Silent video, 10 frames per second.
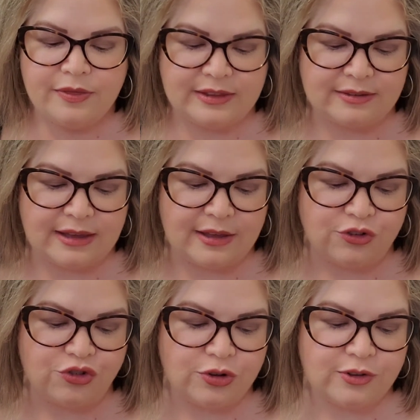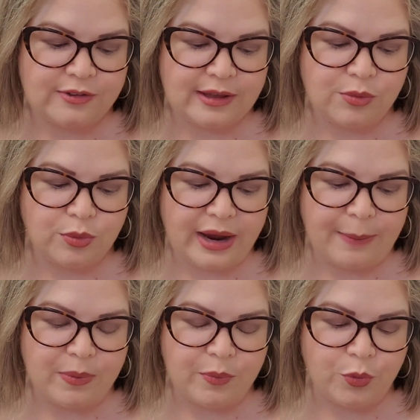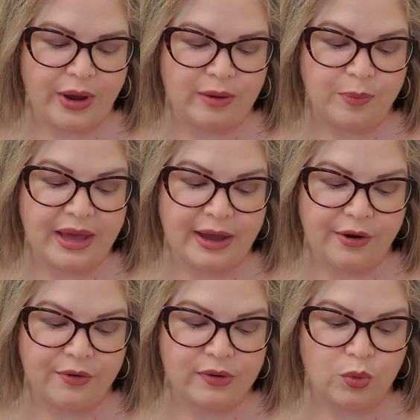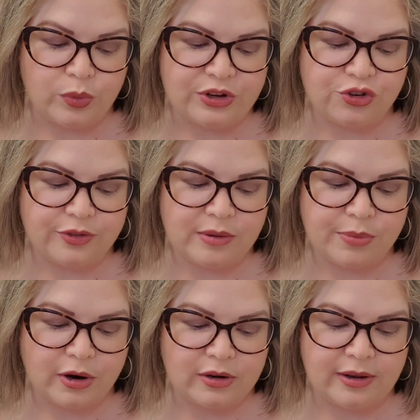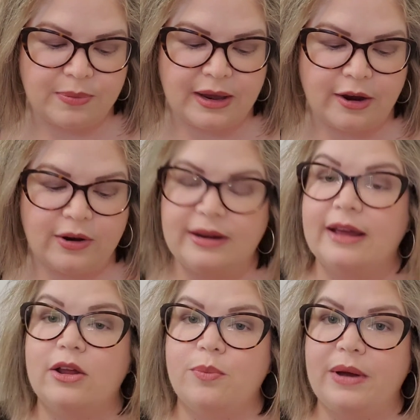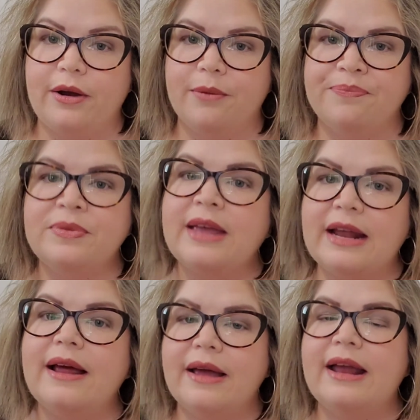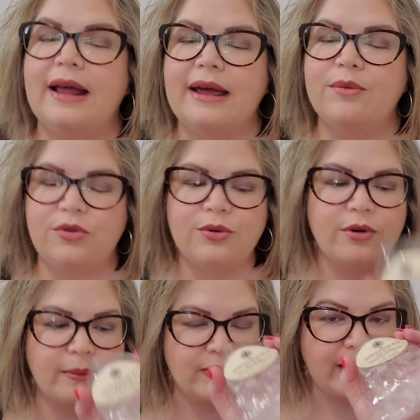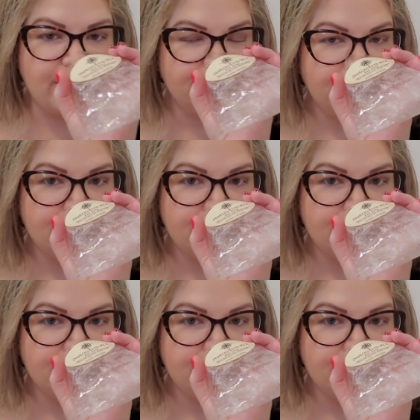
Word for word: This is juicy, ripe red pear, richer than Bartlett pear and yellow pear. And I and I do agree with that.